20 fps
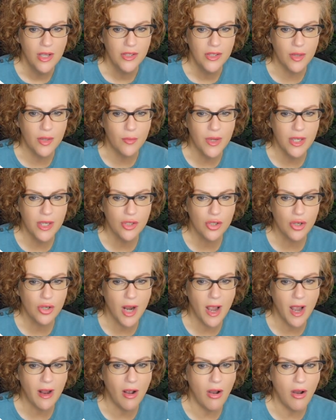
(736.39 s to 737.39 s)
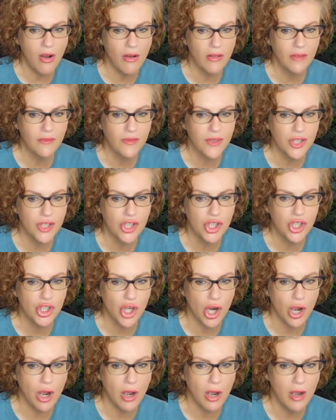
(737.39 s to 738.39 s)
so that we can track all of the
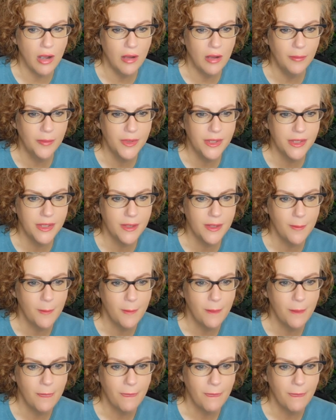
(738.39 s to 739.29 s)
jobs